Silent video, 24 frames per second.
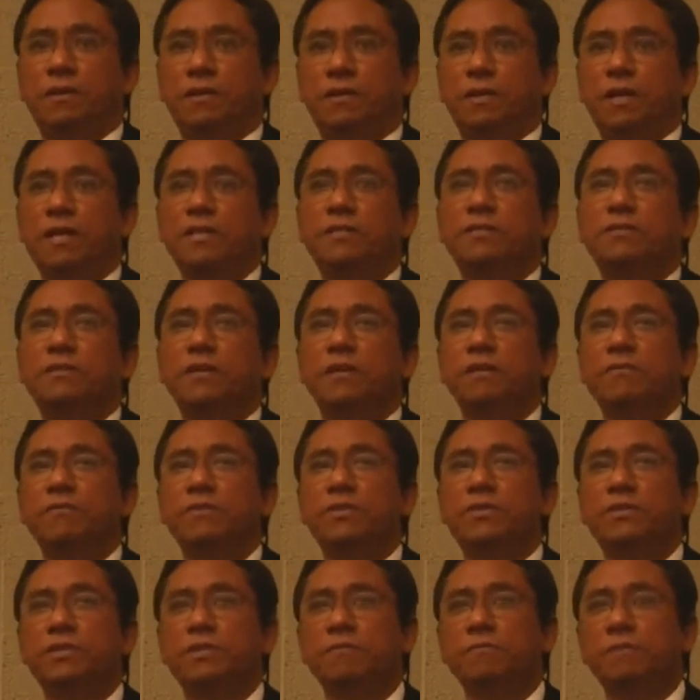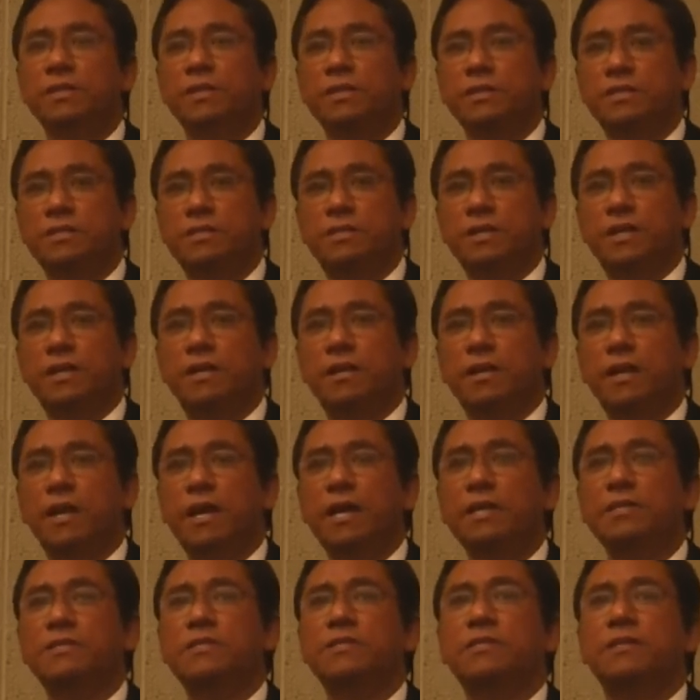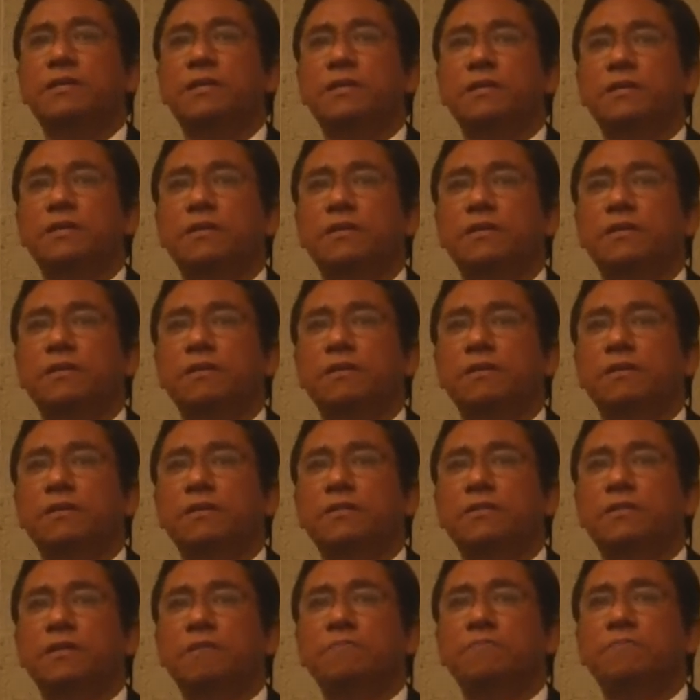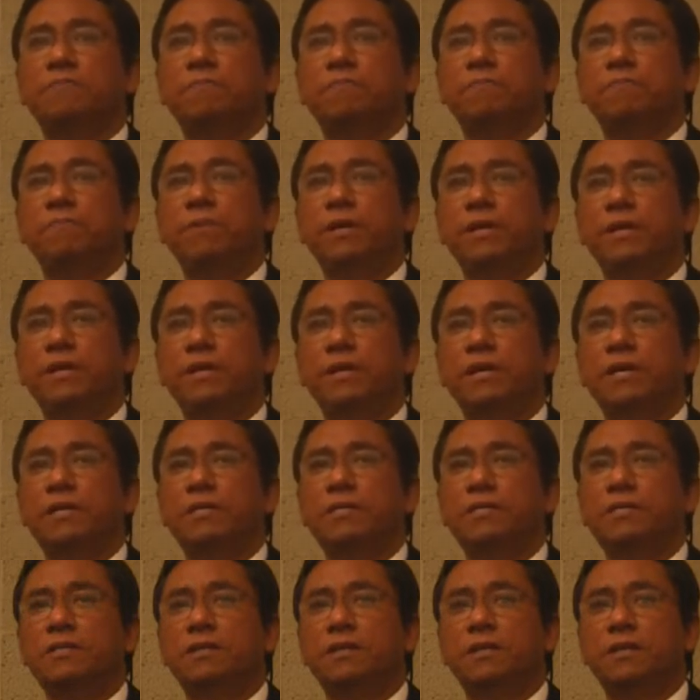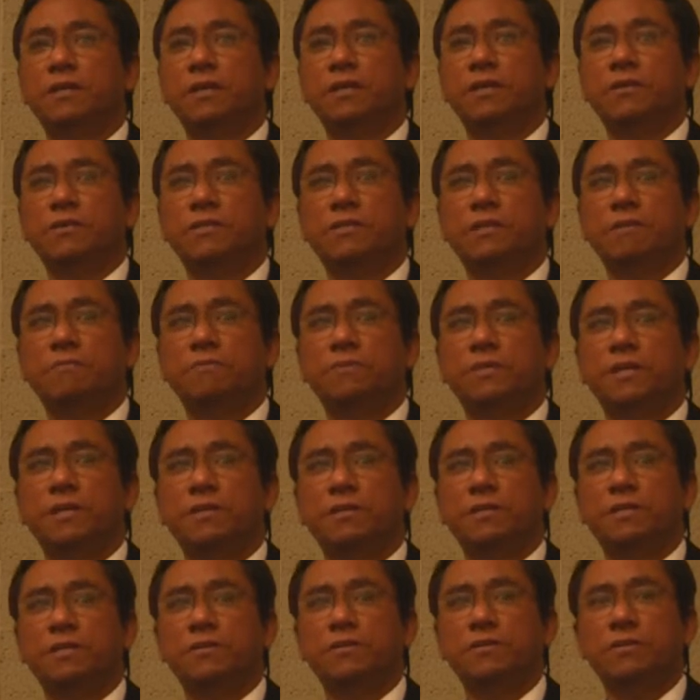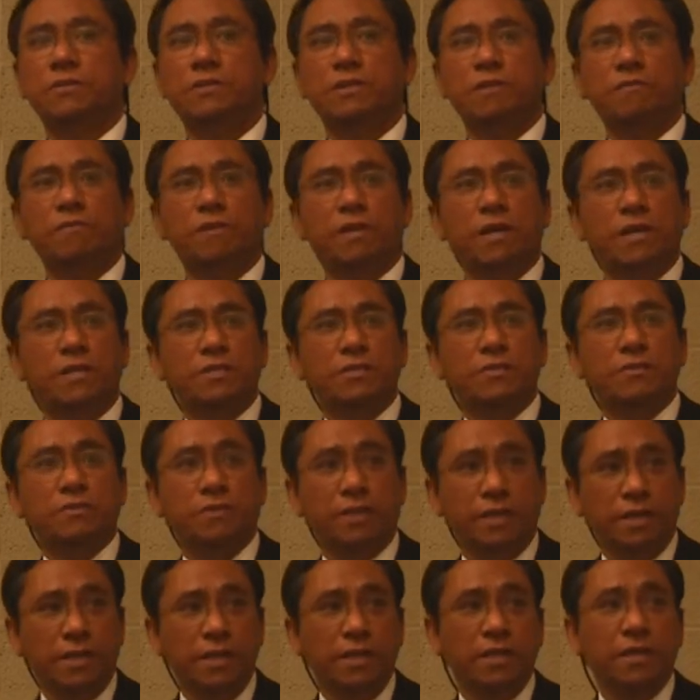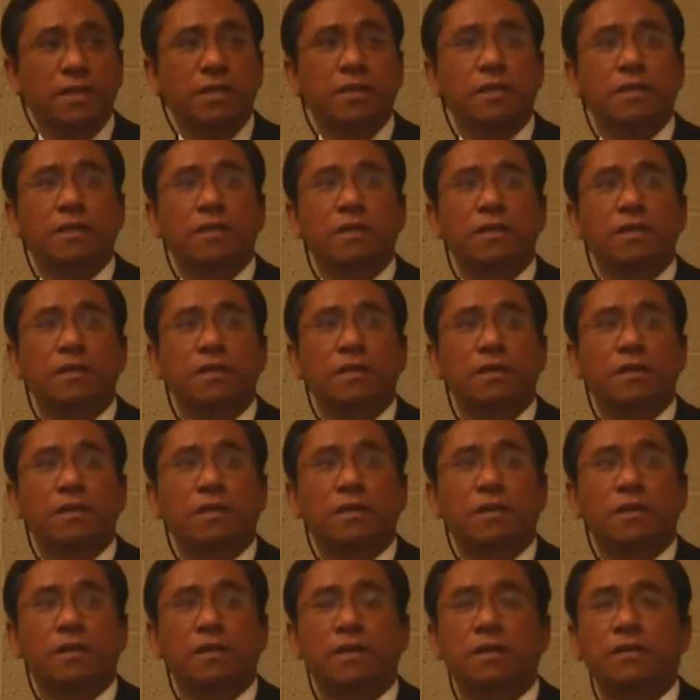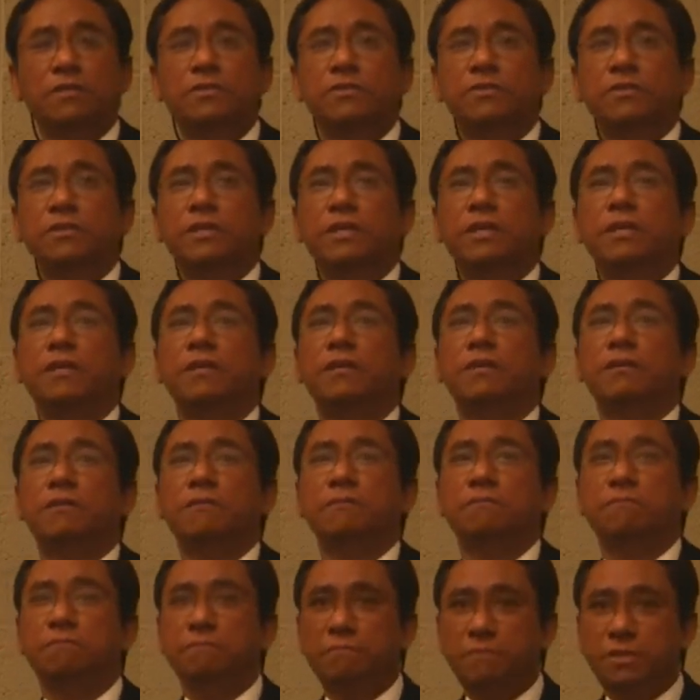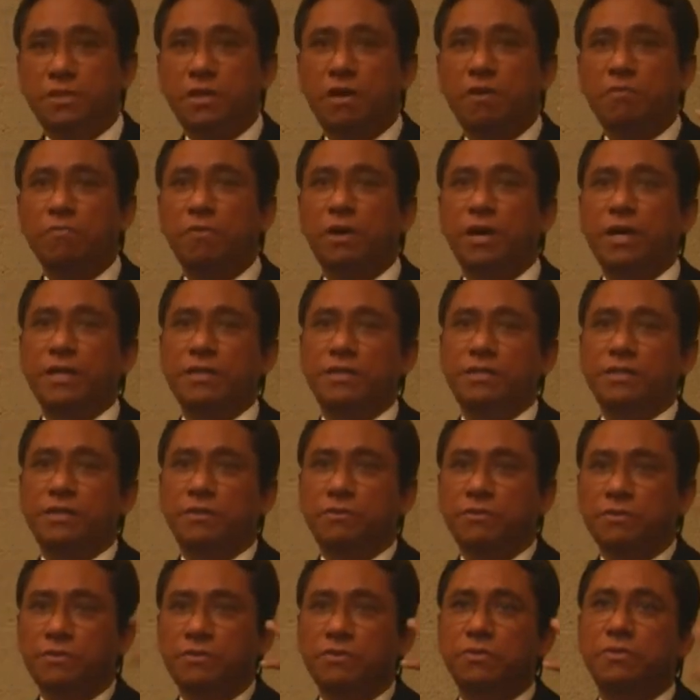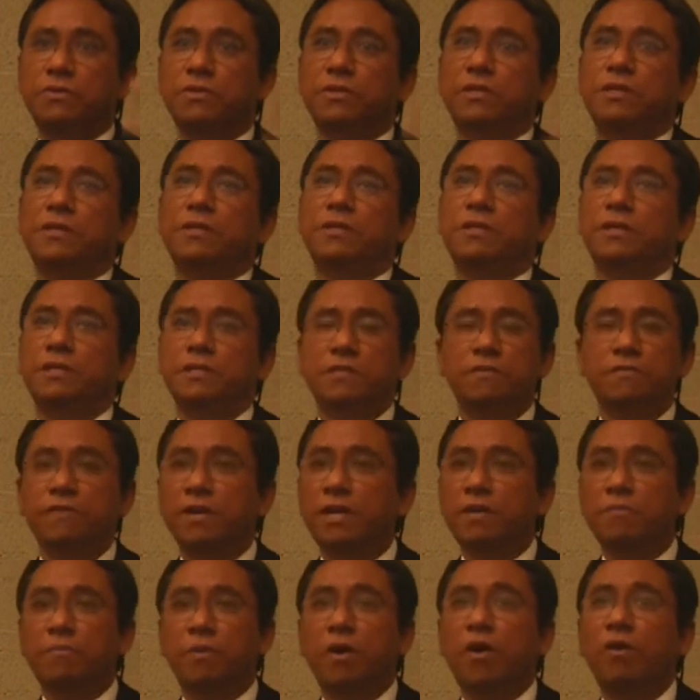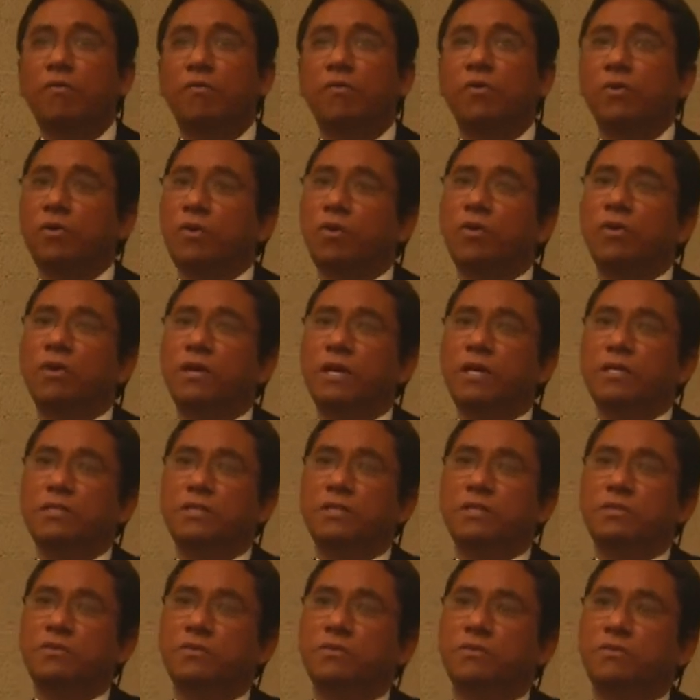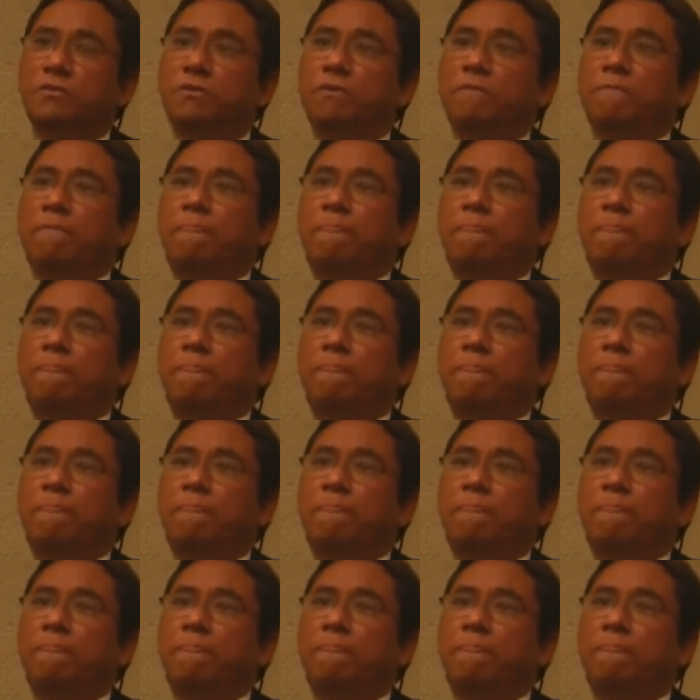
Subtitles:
Less television means that subjecting yourself less to the sound bites and also it is a very powerful colonizing tool.